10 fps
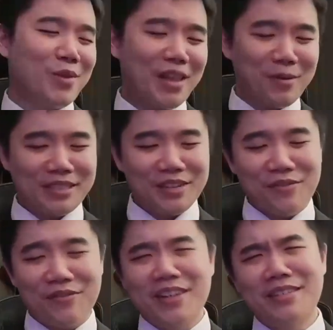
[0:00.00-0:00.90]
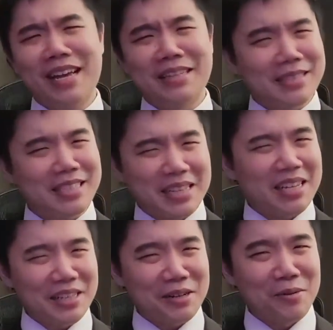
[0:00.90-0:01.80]
Well, that was a fun and
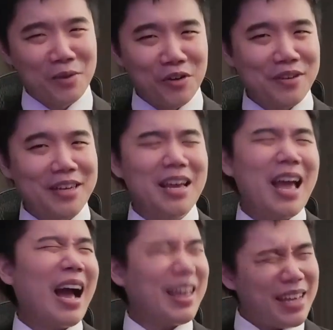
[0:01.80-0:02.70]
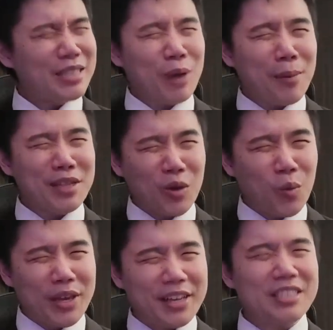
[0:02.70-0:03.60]
silly little movie. I think it's probably the
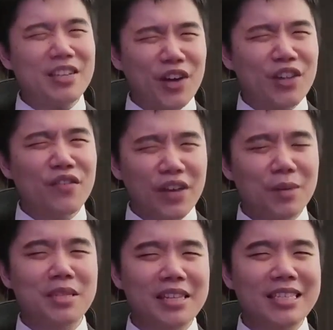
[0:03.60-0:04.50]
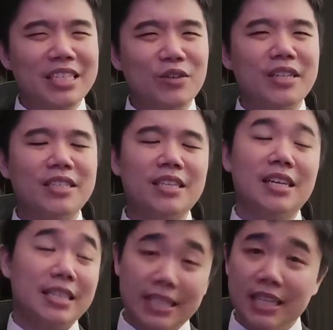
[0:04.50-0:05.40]
weakest of all the films in this series.
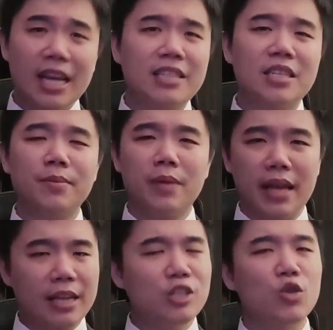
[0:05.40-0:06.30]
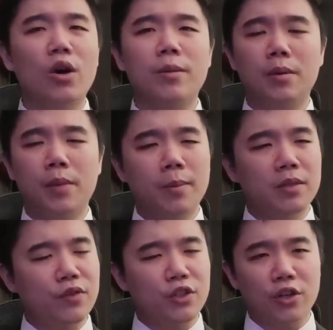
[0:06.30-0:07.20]
Still had some enjoyable
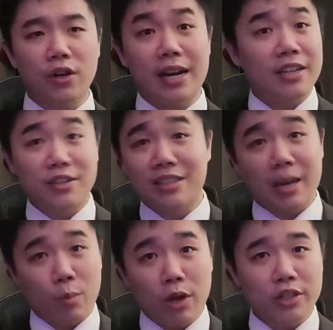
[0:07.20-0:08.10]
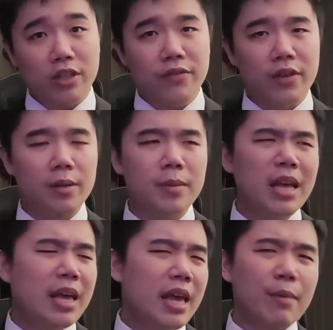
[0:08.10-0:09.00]
moments for sure. I had a good time watching the film.
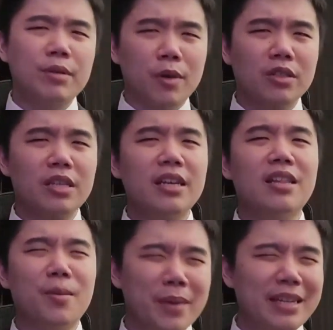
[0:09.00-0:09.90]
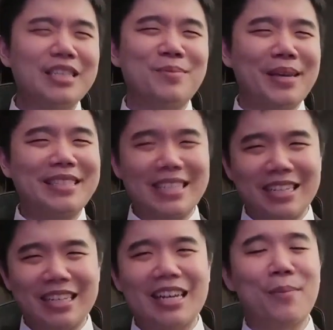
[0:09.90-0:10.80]
It was mostly the minions being
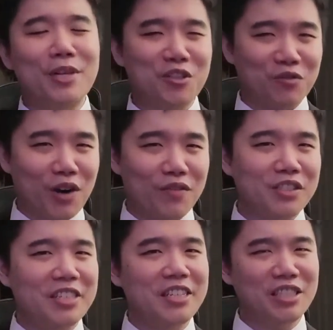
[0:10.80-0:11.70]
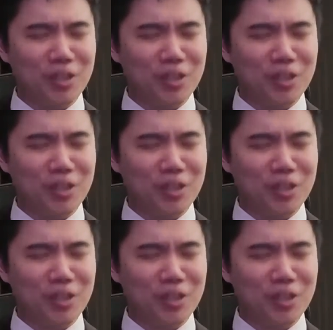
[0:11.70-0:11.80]
silly and a bunch of references